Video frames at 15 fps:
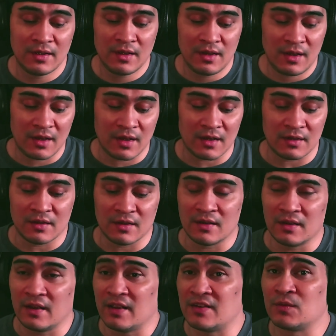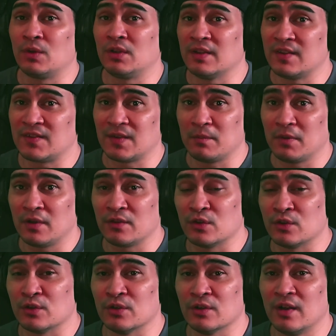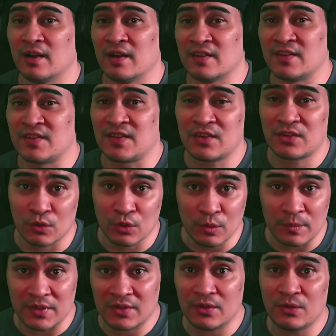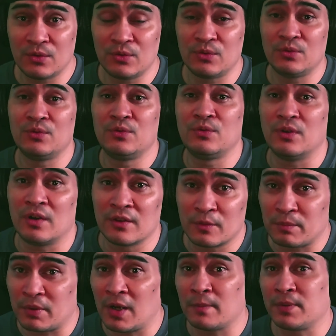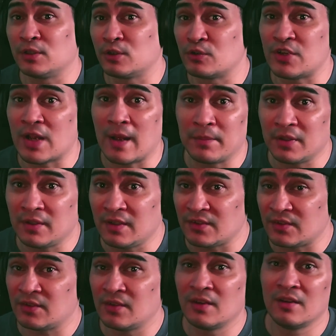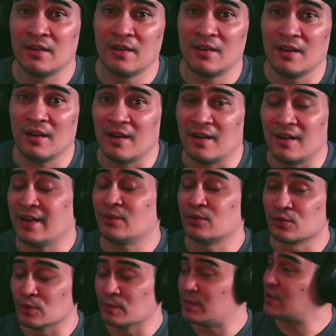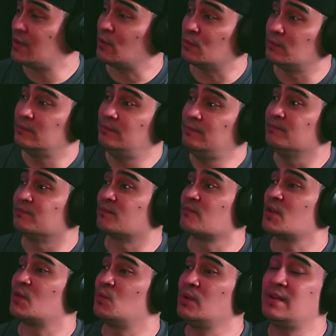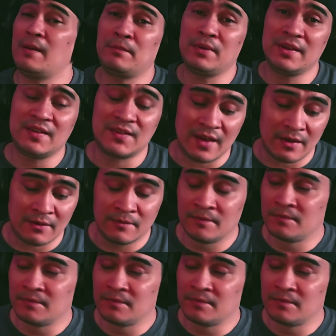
And as well as some other sister groups to other popular Japanese idol groups. So with that being said,